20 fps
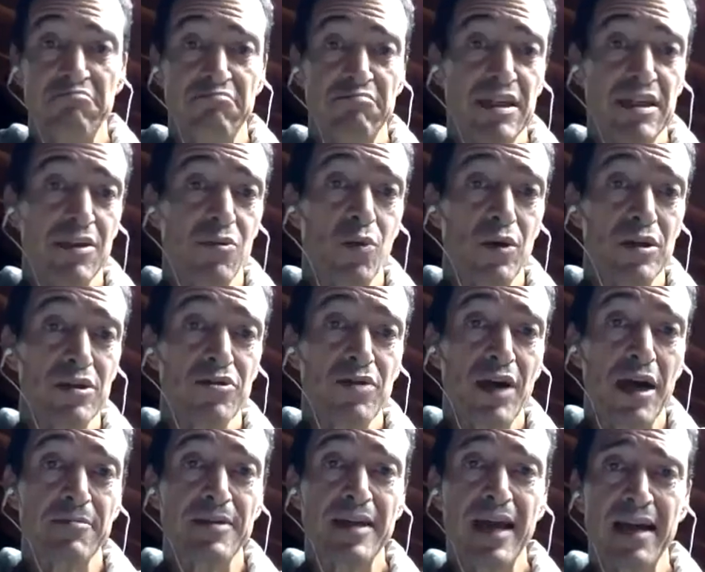didn't want to
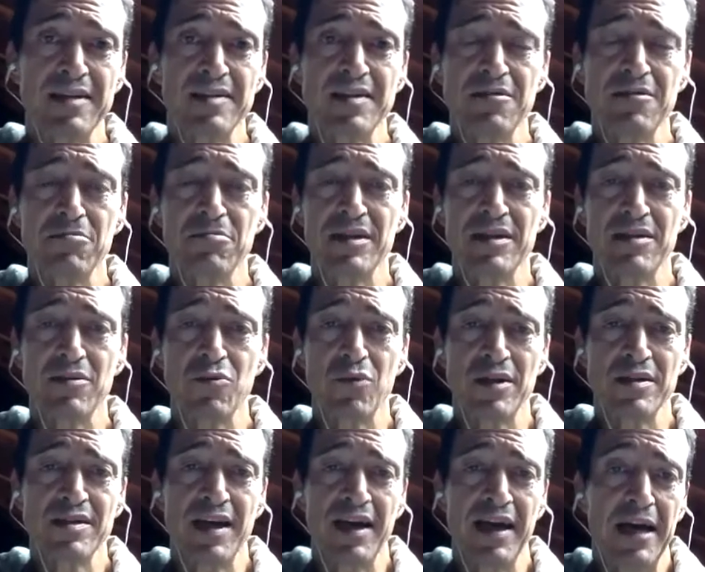have cancer, but
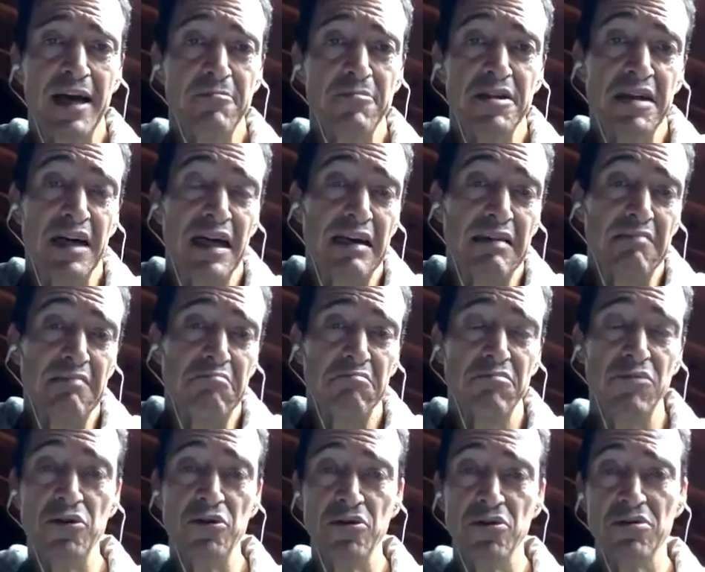once I have it,
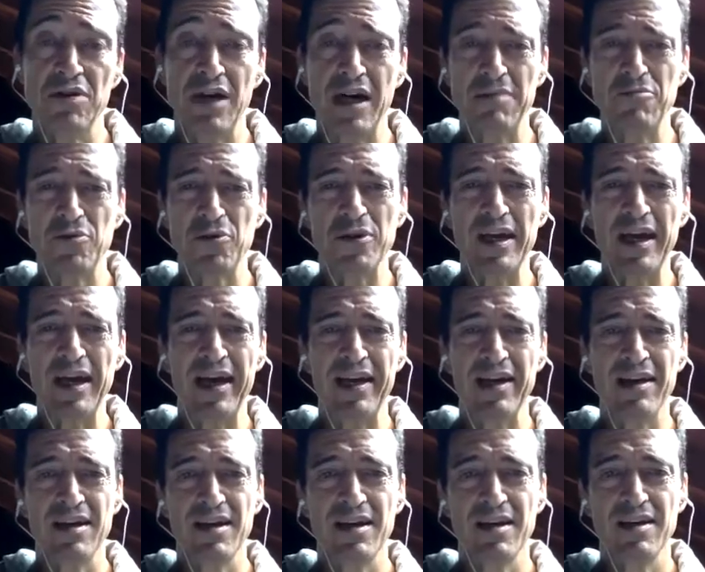I'm
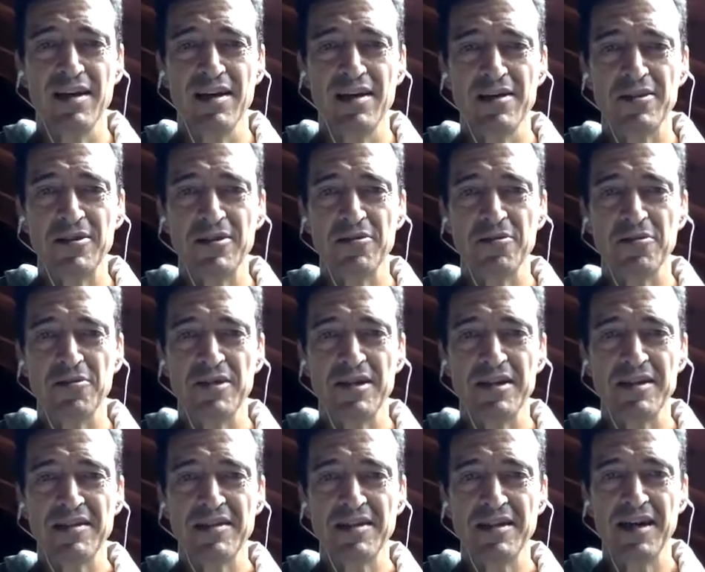okay. So
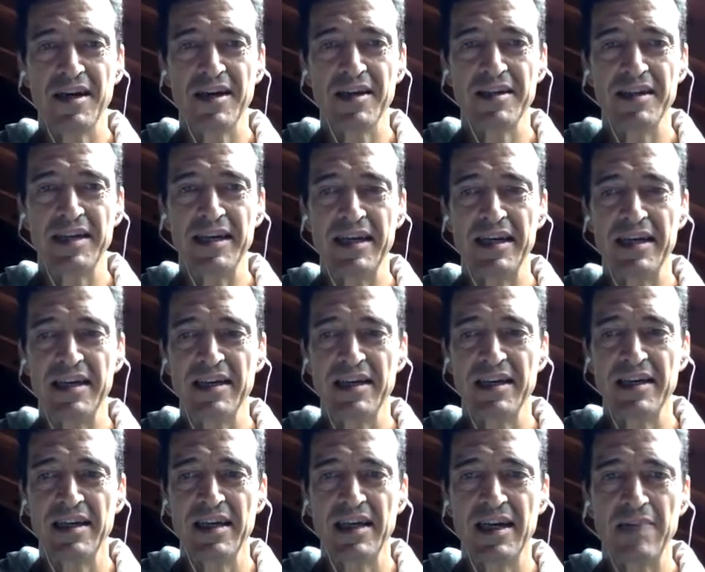it's not that
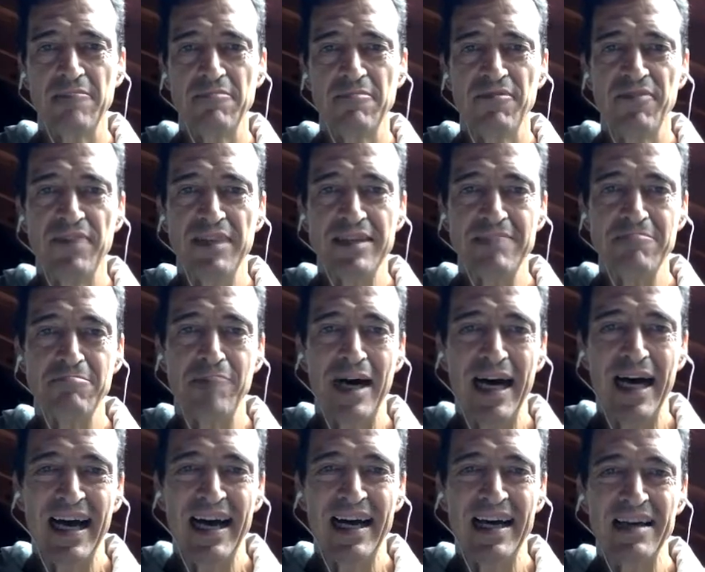I'm feeling
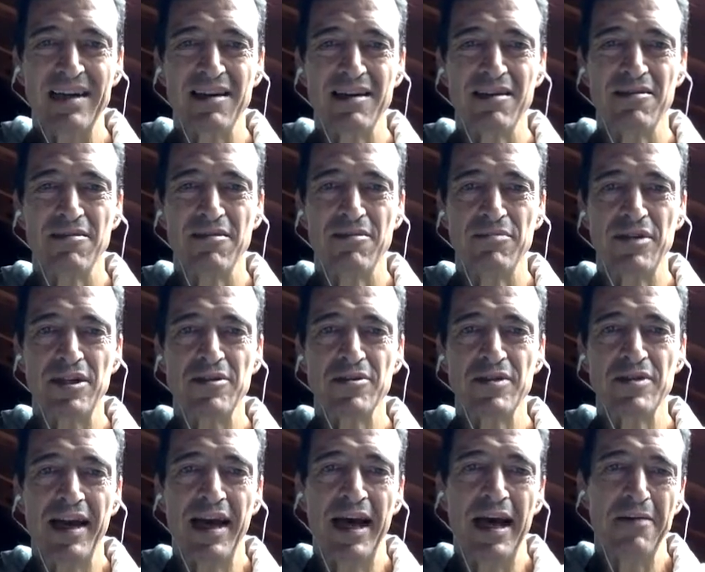bad because
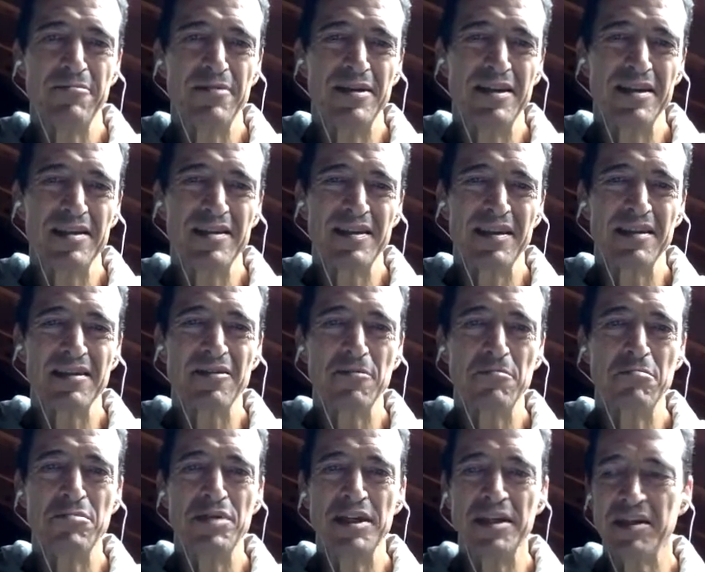I have it. It's
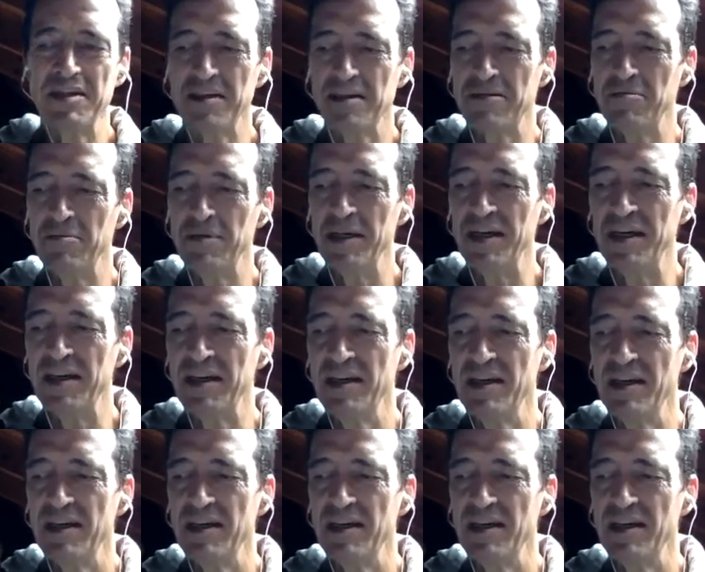inconvenient, but